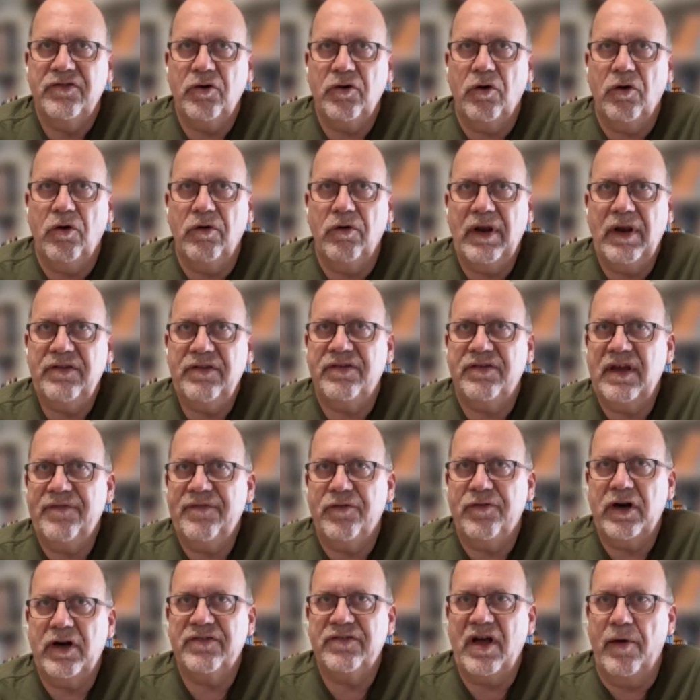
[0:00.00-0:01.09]
So, let's say,
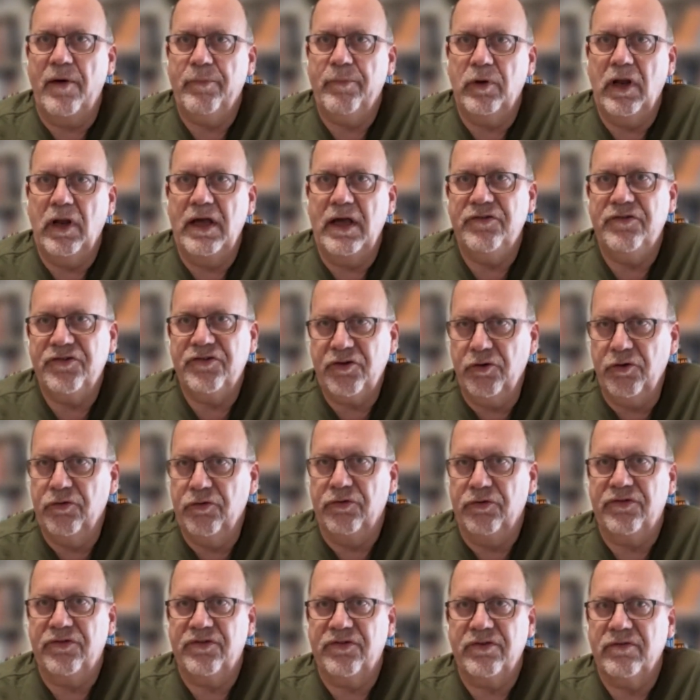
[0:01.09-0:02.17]
for example, in
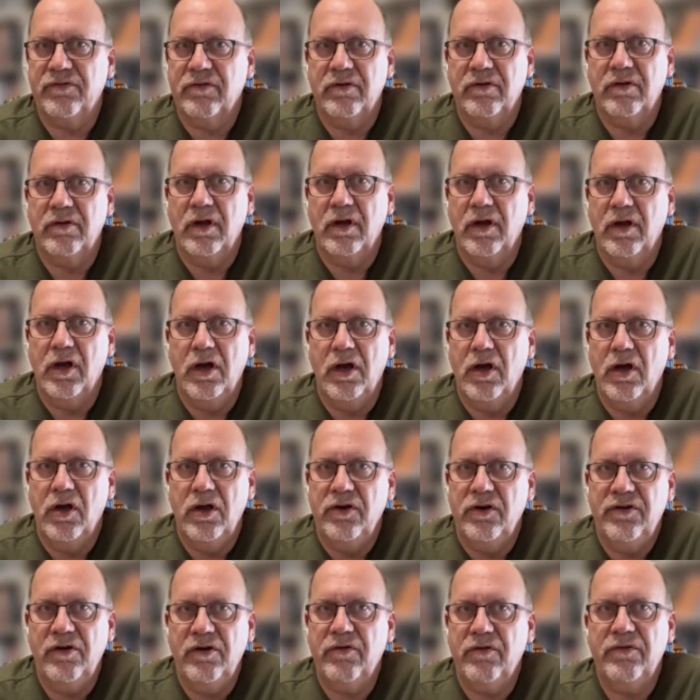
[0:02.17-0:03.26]
schools,
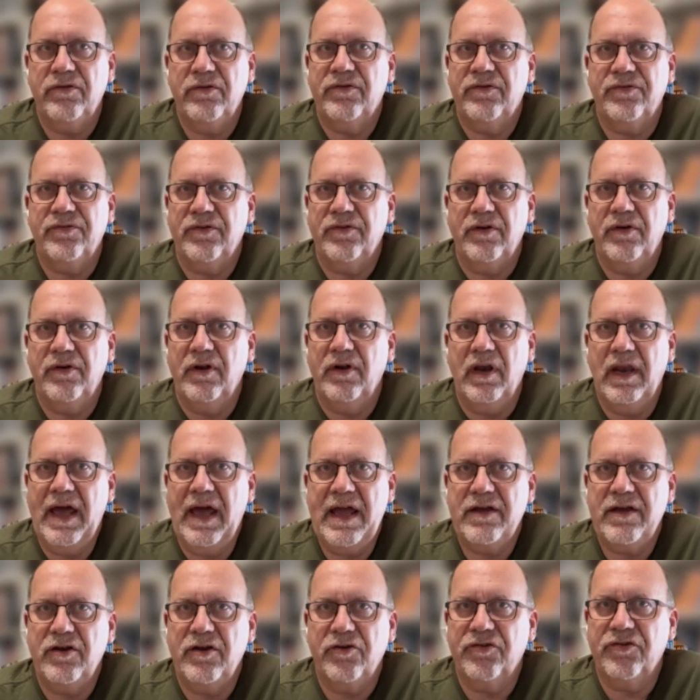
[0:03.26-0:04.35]
don't
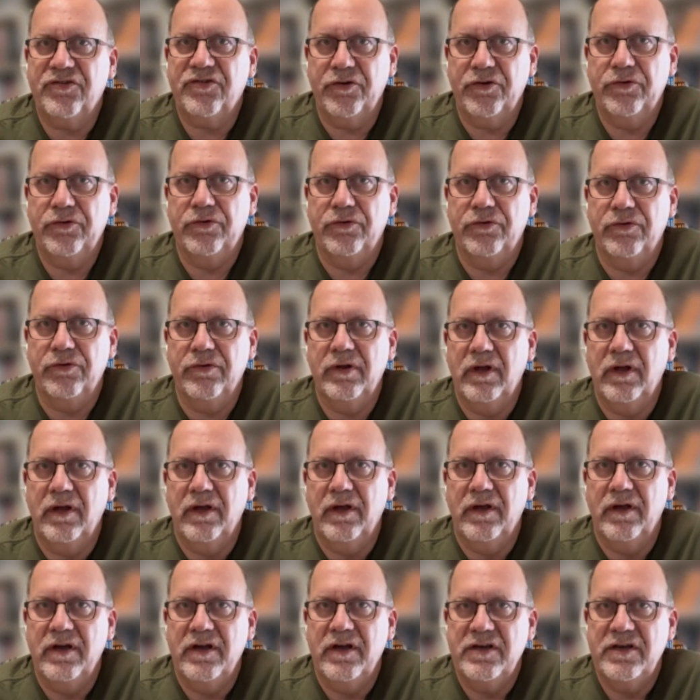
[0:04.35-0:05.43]
let your school
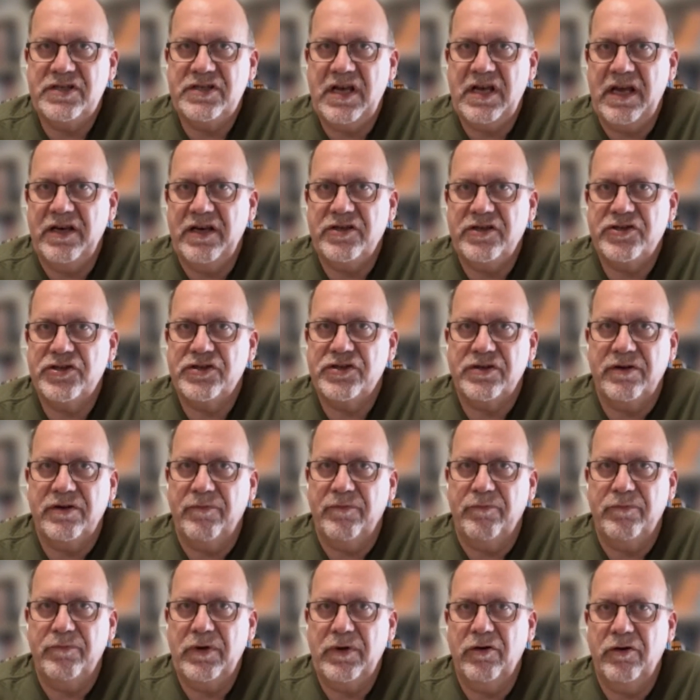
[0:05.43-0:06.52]
teach,
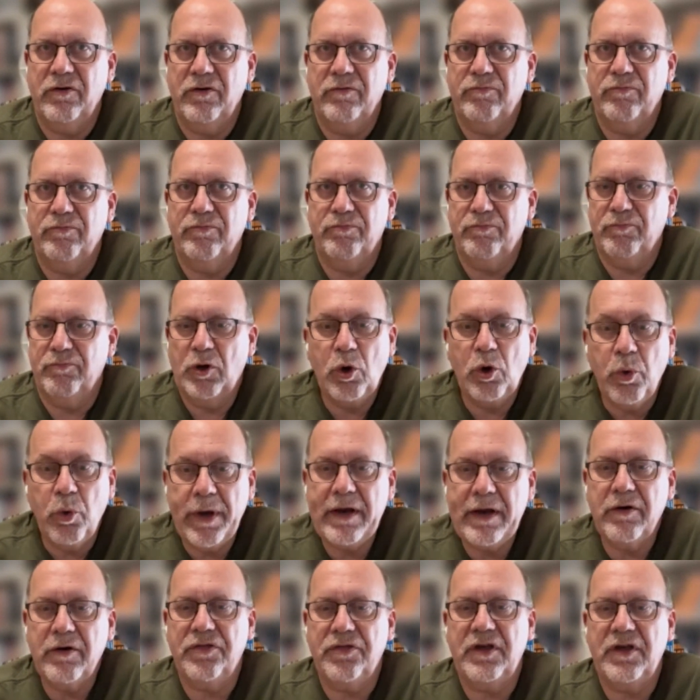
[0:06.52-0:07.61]
you know,
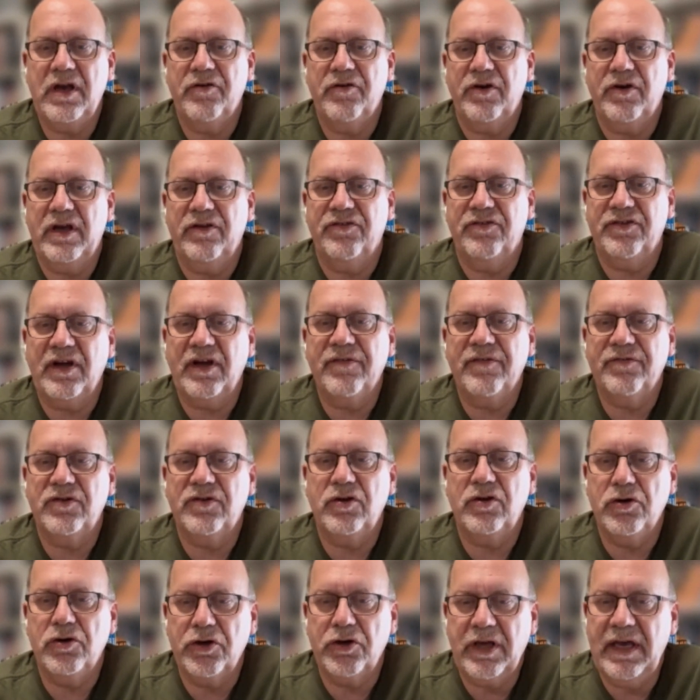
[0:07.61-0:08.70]
queer theory and stuff
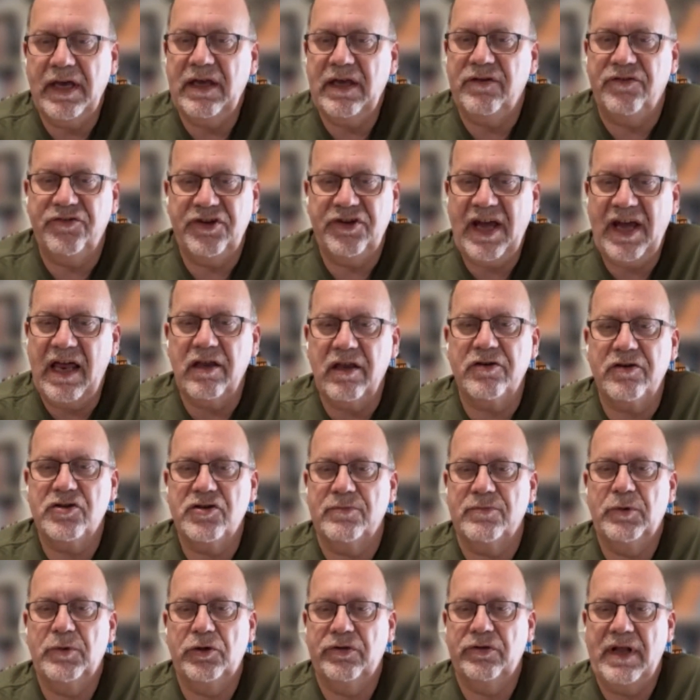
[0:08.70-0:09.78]
to your kids.
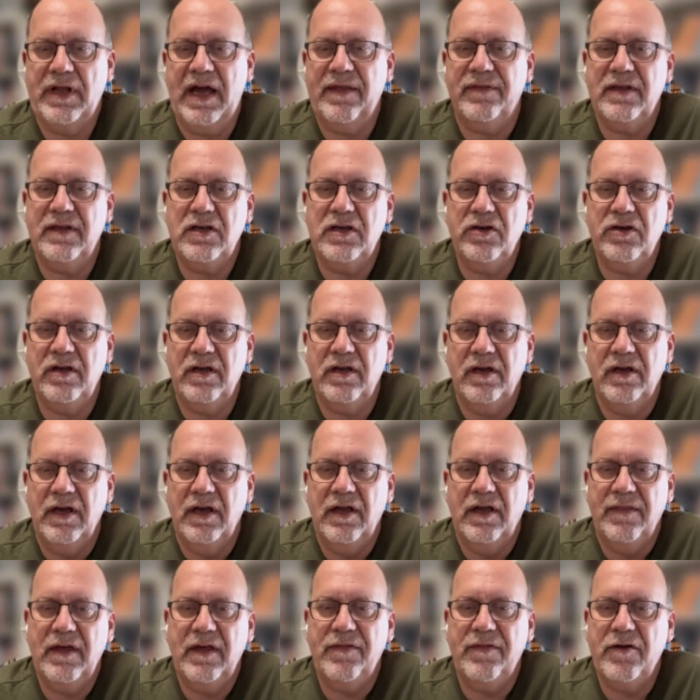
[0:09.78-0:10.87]
Challenge them on that. That you,
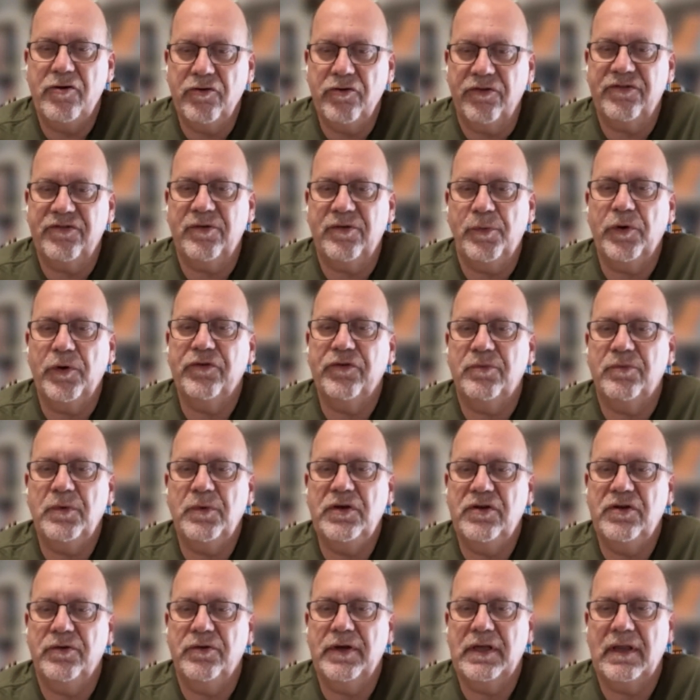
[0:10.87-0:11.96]
they're not supposed to
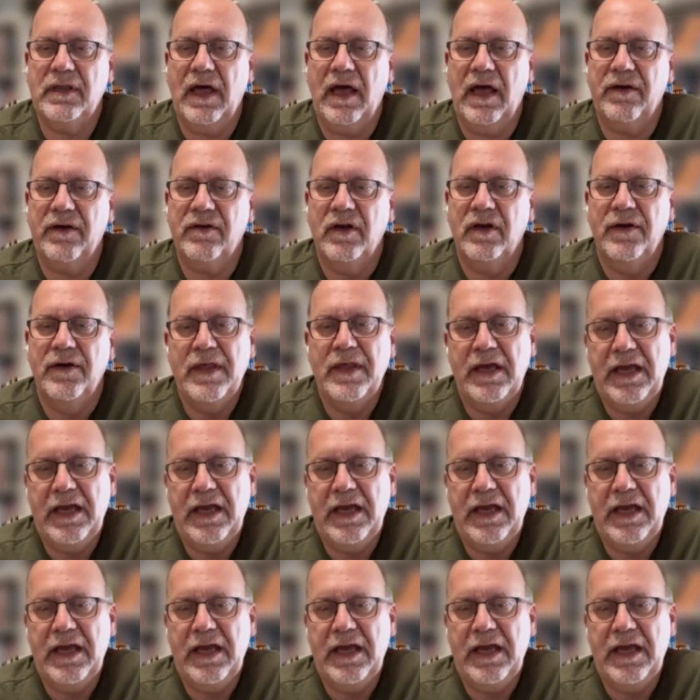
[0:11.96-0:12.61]
be doing that.